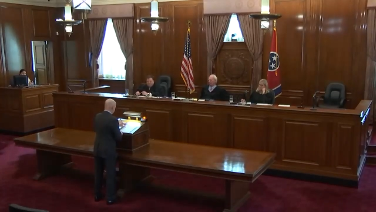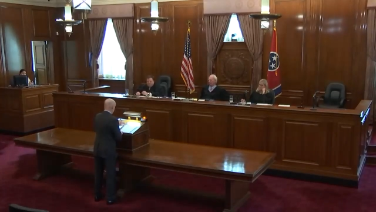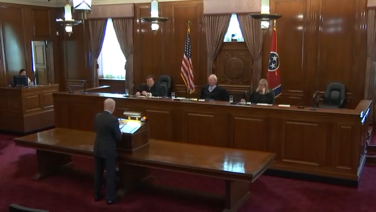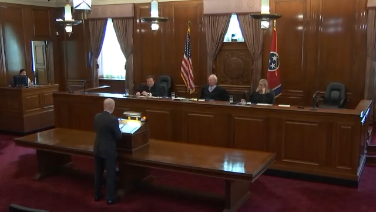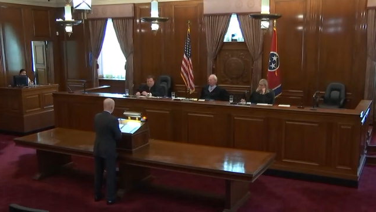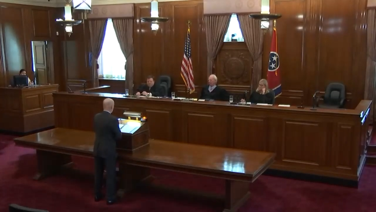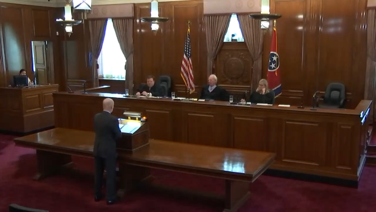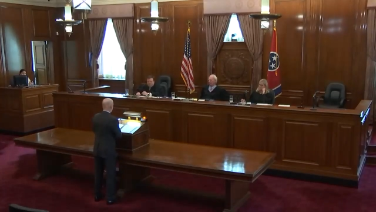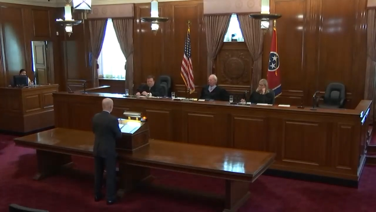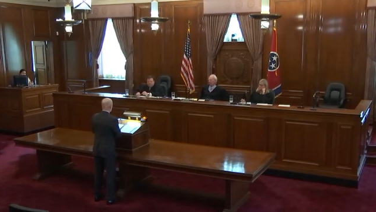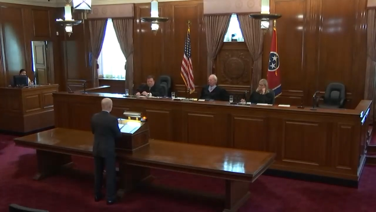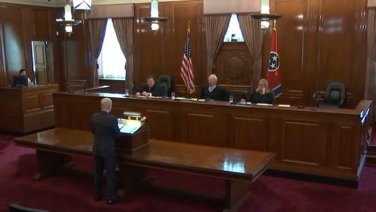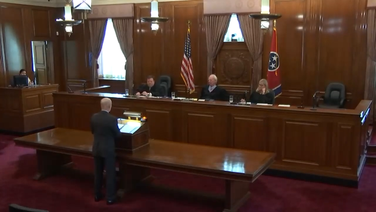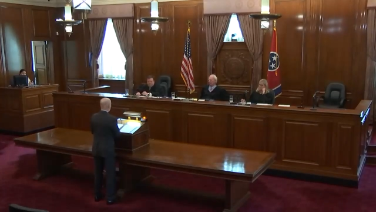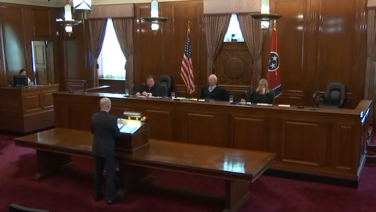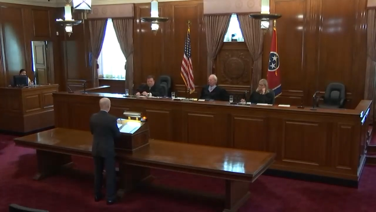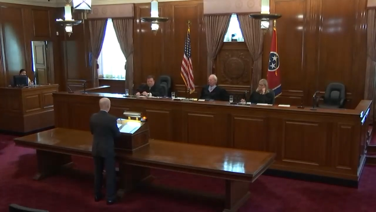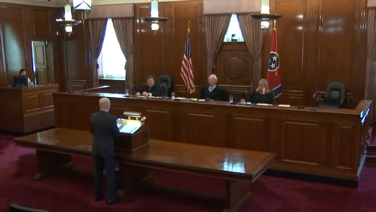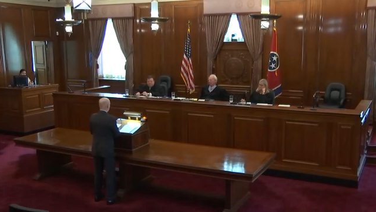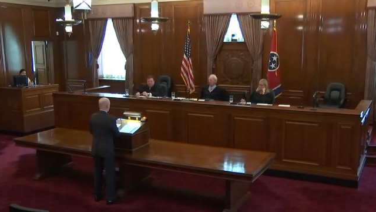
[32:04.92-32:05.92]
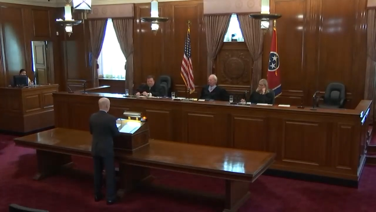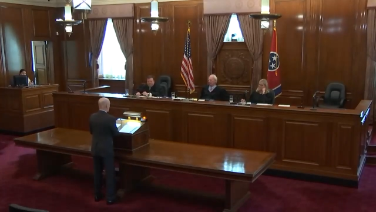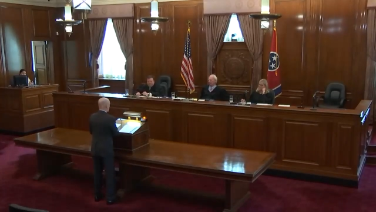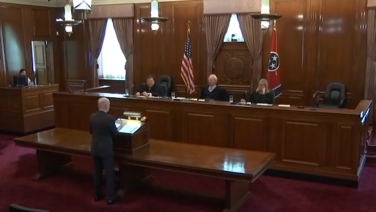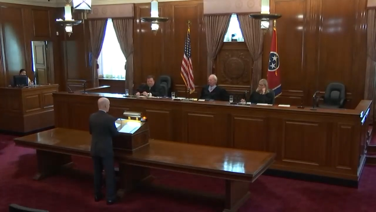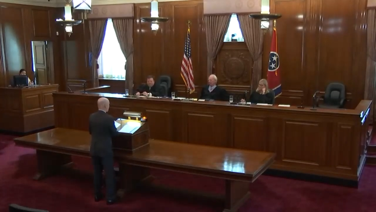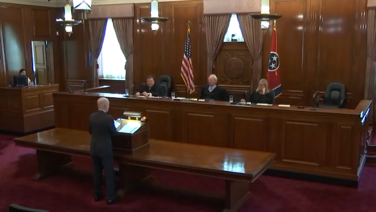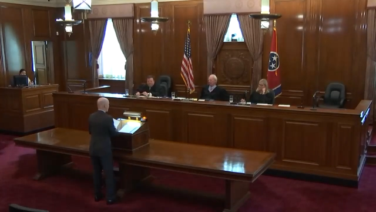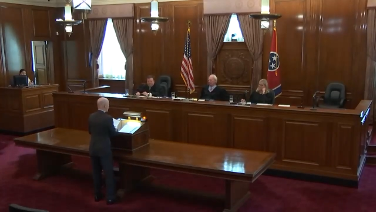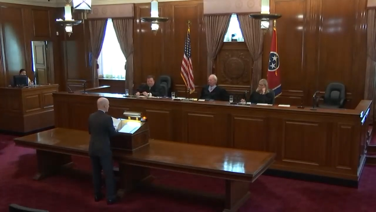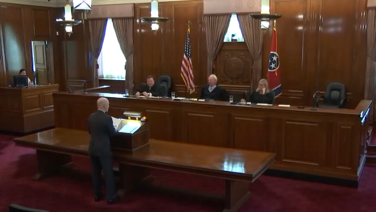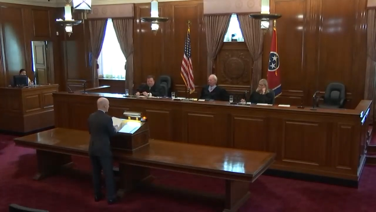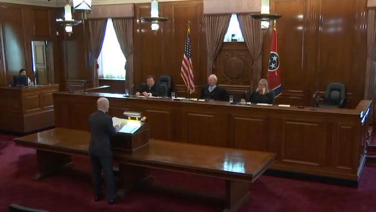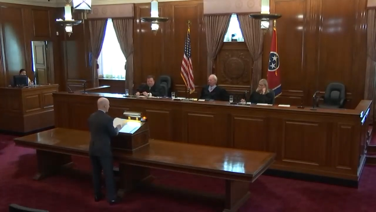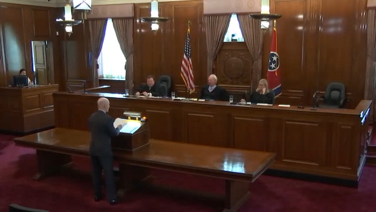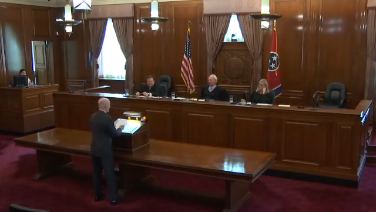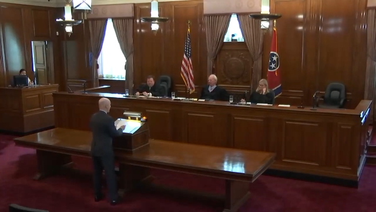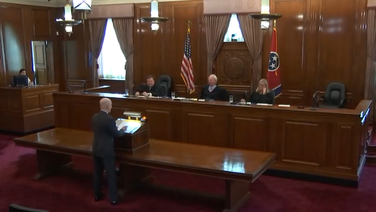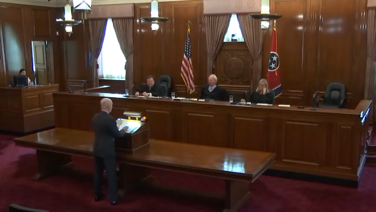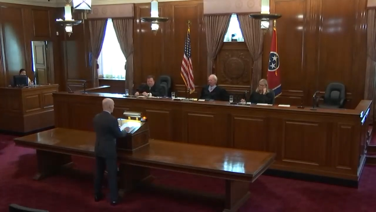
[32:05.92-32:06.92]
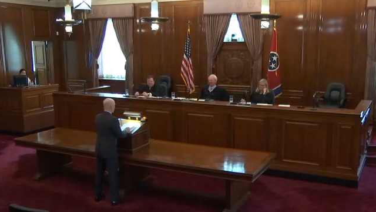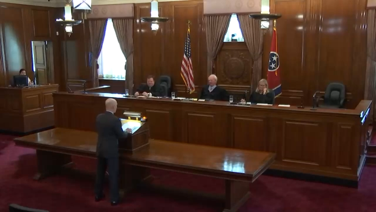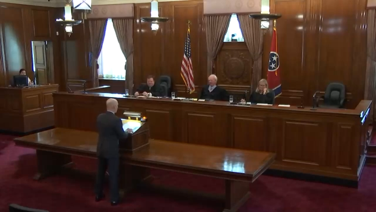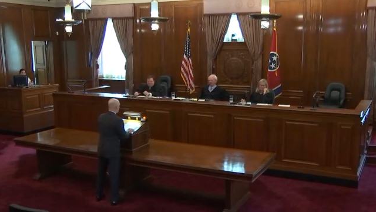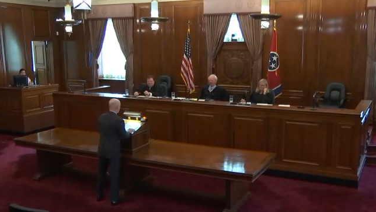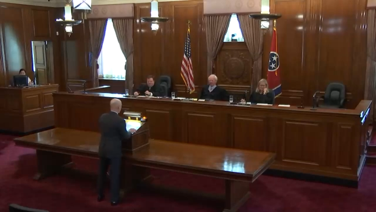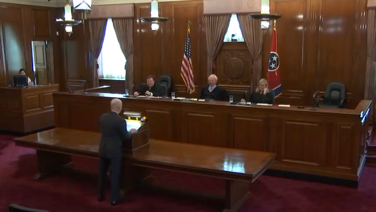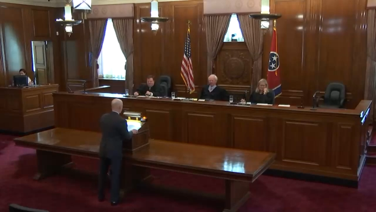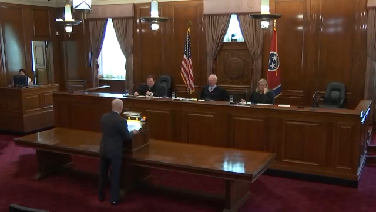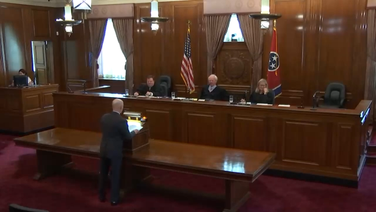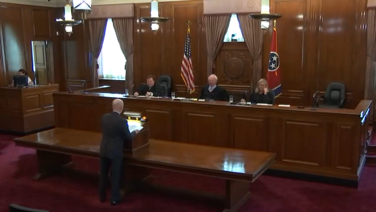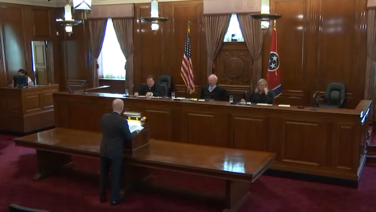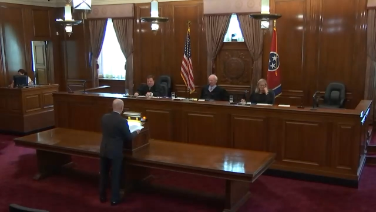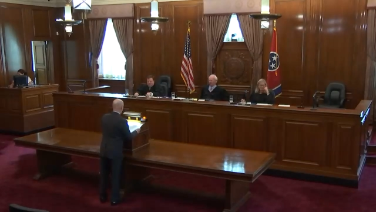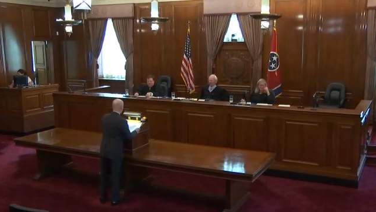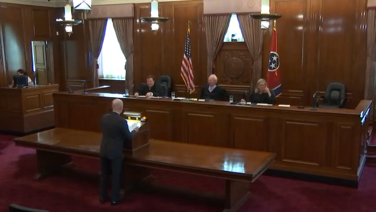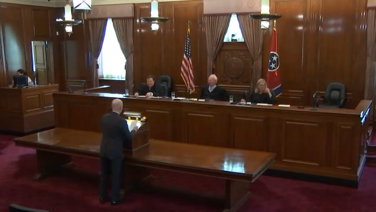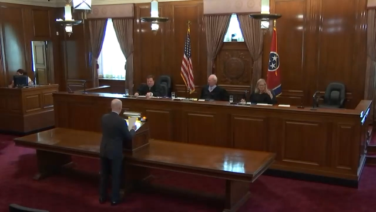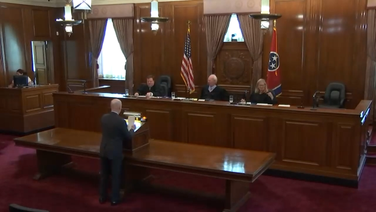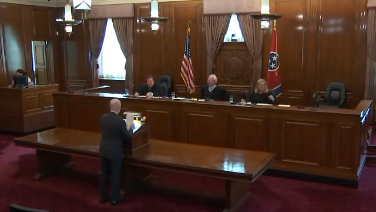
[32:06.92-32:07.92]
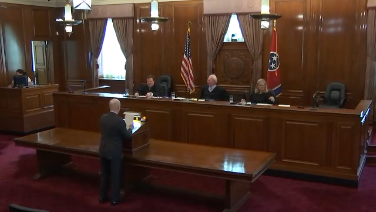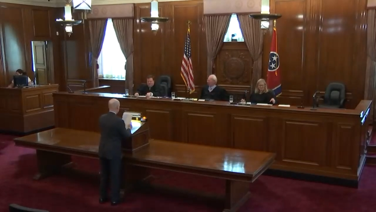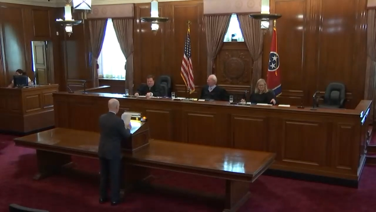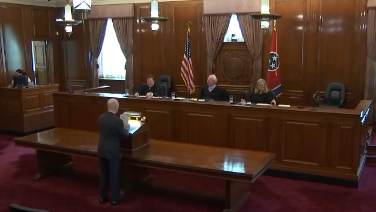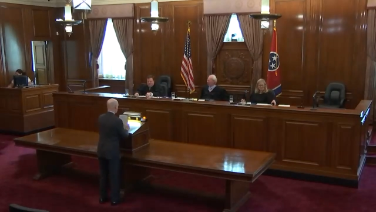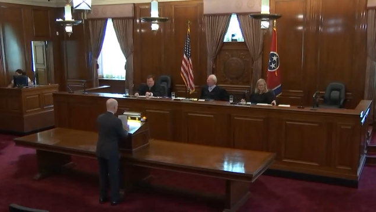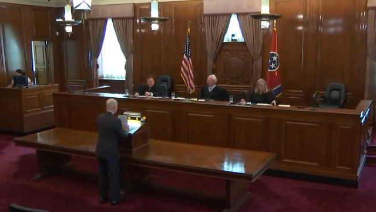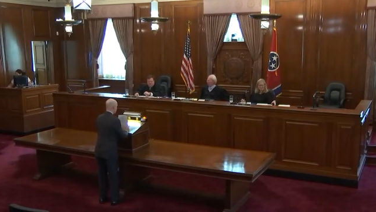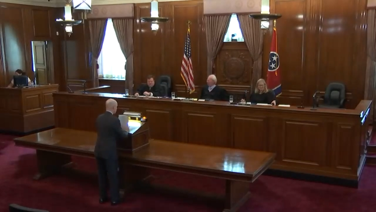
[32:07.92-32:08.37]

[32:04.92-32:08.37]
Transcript: No face is visible, so there are no lips to read.